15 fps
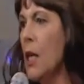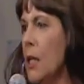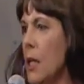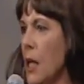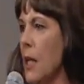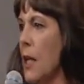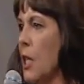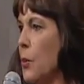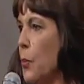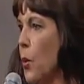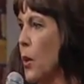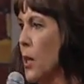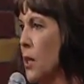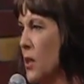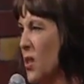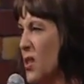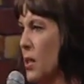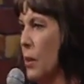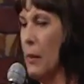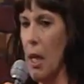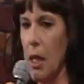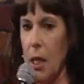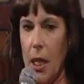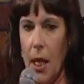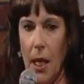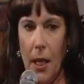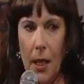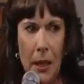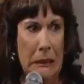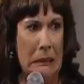Teenage boys, not so much, eh?